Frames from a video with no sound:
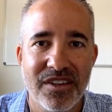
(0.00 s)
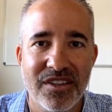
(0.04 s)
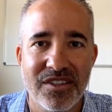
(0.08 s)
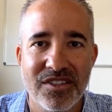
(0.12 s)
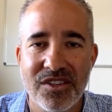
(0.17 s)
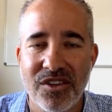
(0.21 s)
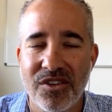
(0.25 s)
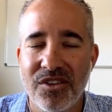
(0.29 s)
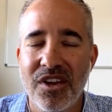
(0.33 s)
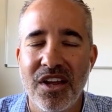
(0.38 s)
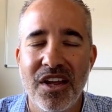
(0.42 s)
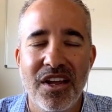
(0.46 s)

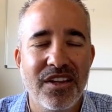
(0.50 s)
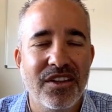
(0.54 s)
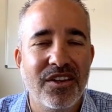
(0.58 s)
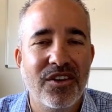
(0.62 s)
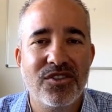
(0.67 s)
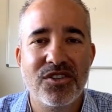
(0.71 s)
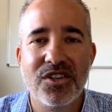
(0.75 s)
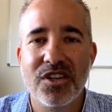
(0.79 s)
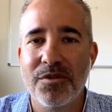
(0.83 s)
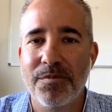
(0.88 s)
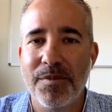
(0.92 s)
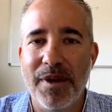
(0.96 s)
So those
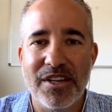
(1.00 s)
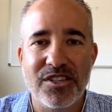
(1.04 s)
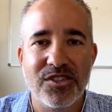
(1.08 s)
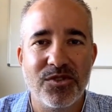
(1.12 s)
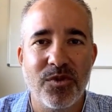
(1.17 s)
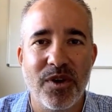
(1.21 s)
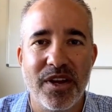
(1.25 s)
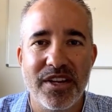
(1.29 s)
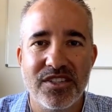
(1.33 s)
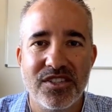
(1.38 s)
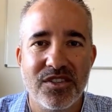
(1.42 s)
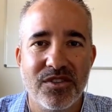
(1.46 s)
are the best
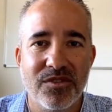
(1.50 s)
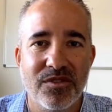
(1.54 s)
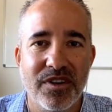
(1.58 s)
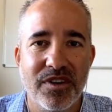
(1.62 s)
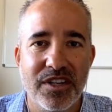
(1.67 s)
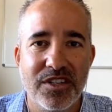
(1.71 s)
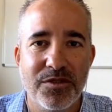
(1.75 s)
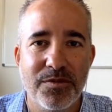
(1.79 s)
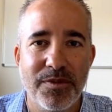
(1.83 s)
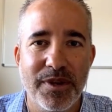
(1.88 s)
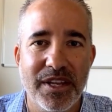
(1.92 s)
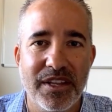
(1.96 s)
ways to
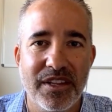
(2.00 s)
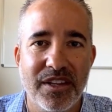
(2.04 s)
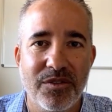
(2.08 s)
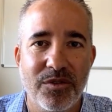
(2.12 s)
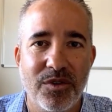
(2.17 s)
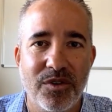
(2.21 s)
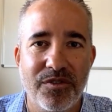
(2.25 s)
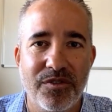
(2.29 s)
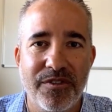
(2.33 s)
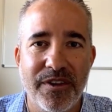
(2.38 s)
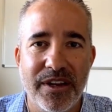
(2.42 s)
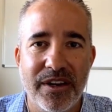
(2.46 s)
reach me. And then
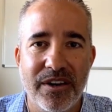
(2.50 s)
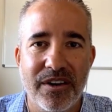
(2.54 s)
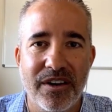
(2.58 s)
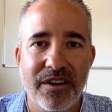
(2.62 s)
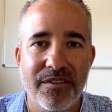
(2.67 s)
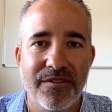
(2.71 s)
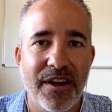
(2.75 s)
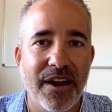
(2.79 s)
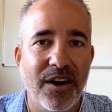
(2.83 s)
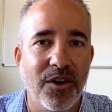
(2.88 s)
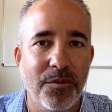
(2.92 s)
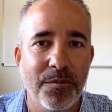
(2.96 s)
we'll figure, if
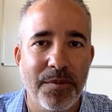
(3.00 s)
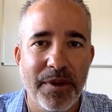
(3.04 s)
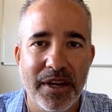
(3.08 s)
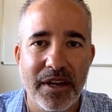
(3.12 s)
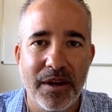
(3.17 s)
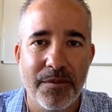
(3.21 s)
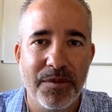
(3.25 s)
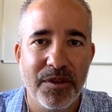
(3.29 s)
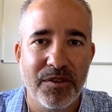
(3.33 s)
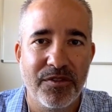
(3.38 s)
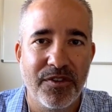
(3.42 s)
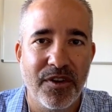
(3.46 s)
I don't pick
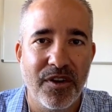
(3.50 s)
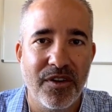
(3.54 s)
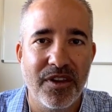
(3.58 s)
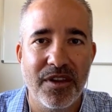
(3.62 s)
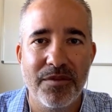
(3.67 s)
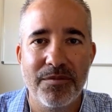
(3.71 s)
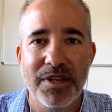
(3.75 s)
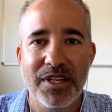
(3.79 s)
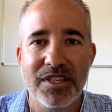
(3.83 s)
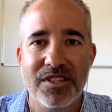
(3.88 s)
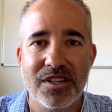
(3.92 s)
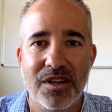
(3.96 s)
up the phone, that
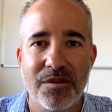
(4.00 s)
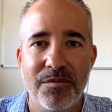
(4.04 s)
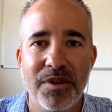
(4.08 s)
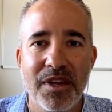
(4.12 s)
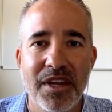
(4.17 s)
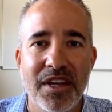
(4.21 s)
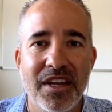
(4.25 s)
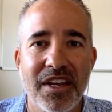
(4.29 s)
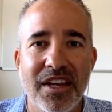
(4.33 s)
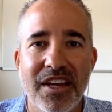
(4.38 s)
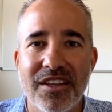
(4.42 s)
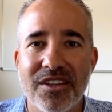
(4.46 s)
means I'm
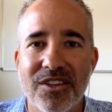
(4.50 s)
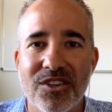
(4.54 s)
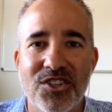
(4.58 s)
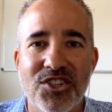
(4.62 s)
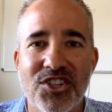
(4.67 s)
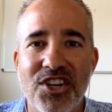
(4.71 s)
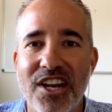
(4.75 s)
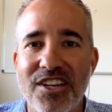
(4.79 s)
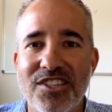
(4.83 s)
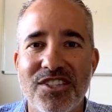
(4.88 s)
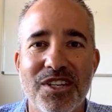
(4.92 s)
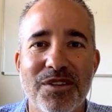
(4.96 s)
either
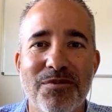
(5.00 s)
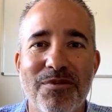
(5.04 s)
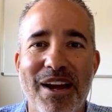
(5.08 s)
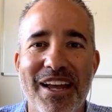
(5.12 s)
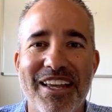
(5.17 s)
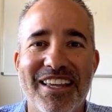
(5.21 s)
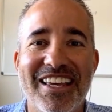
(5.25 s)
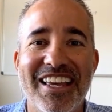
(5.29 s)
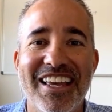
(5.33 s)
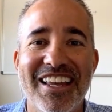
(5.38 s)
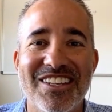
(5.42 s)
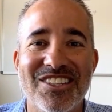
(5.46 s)
chasing my
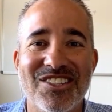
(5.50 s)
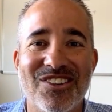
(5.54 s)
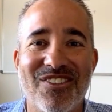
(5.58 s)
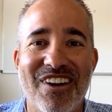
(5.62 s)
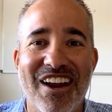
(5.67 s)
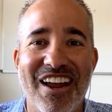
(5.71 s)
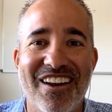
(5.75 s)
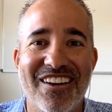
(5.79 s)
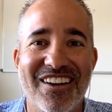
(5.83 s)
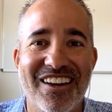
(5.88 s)
kids around.